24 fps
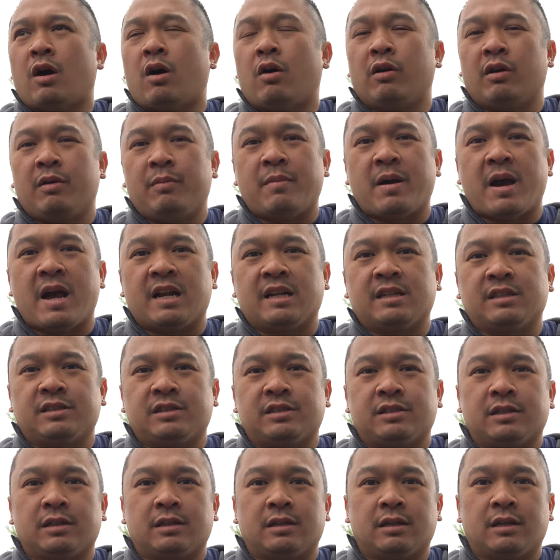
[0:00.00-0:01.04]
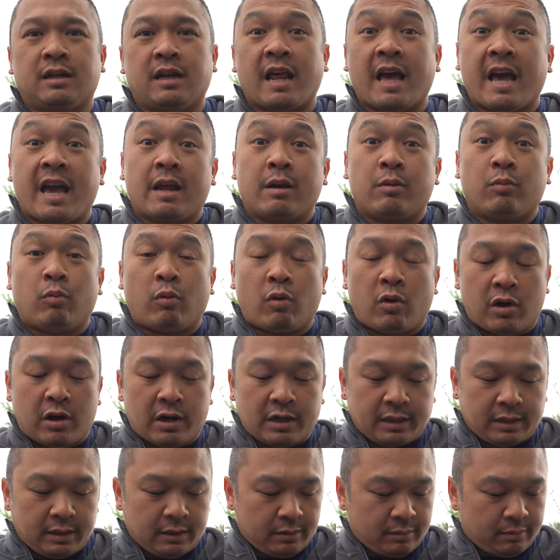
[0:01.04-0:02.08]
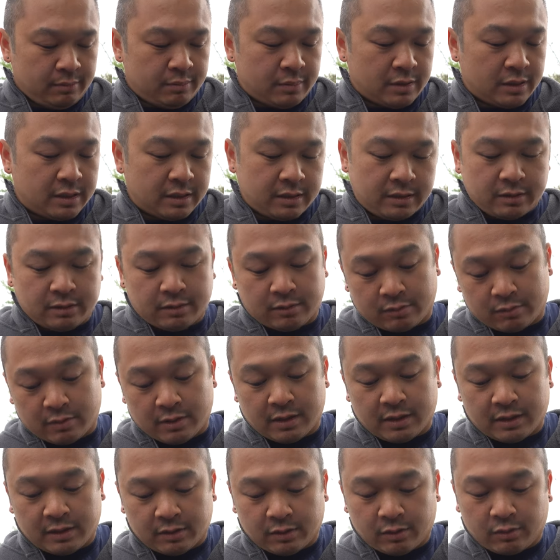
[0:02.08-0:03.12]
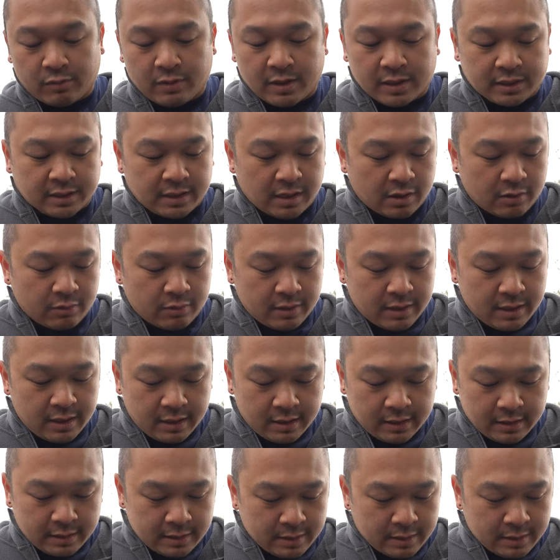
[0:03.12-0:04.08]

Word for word: I only managed to land one, but the, the rest got away.